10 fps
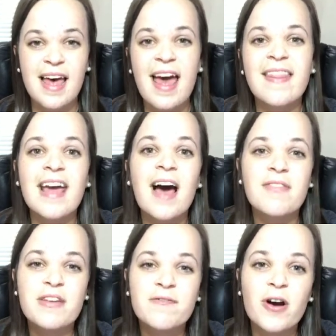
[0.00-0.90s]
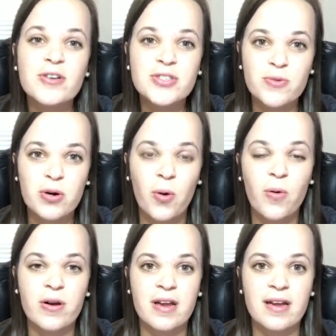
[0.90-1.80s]
and they have the first
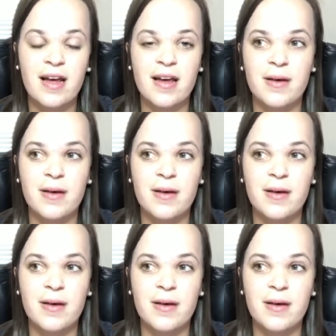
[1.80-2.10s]
recorded